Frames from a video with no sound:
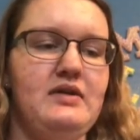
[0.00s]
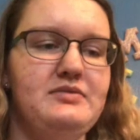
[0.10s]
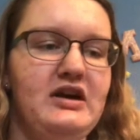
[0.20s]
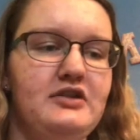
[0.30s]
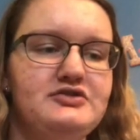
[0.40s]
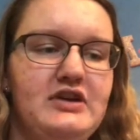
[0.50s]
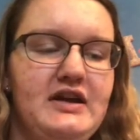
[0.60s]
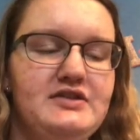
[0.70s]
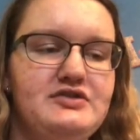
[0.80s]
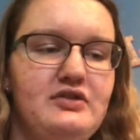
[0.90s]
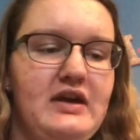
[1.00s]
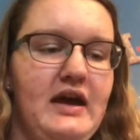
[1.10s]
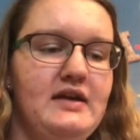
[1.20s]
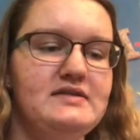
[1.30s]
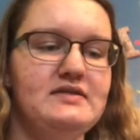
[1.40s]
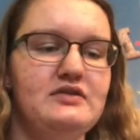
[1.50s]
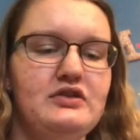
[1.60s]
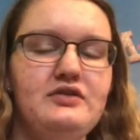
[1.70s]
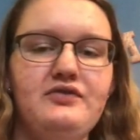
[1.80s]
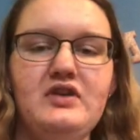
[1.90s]
reptile trade to get
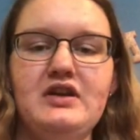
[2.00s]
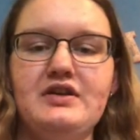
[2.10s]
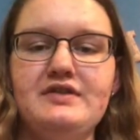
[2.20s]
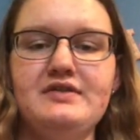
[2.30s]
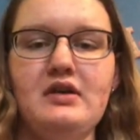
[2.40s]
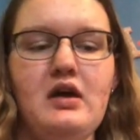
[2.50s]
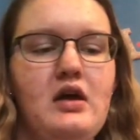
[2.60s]
good feeders.